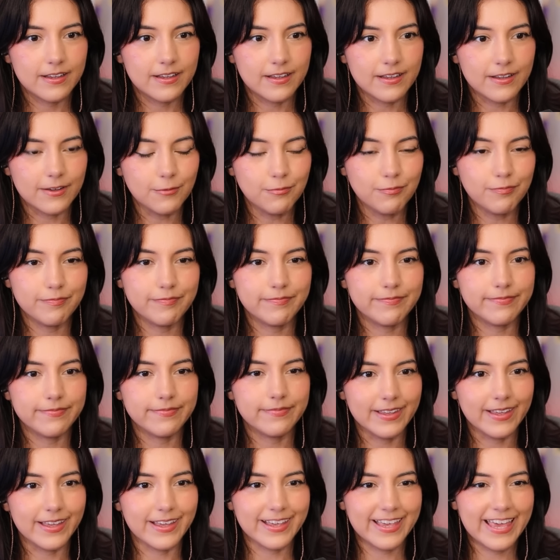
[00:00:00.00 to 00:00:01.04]

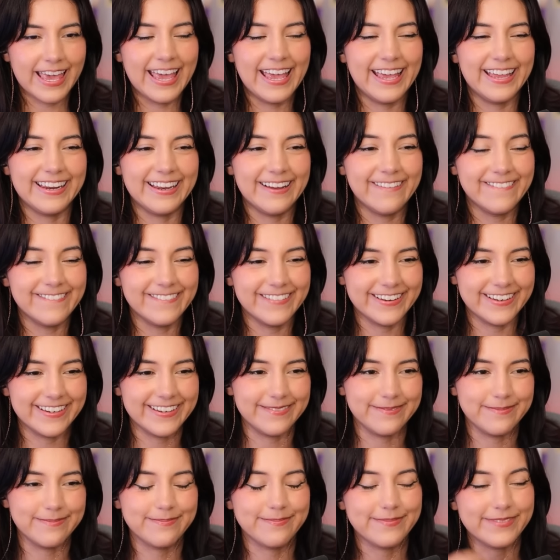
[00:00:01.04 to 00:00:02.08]
Oh, it can't hold
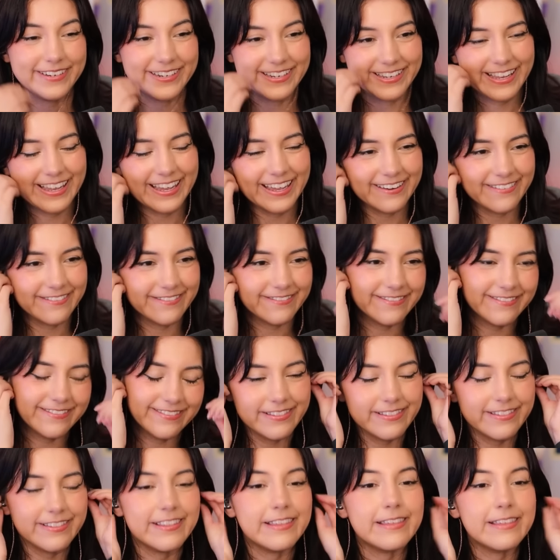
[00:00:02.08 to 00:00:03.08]
him, but it can't hold the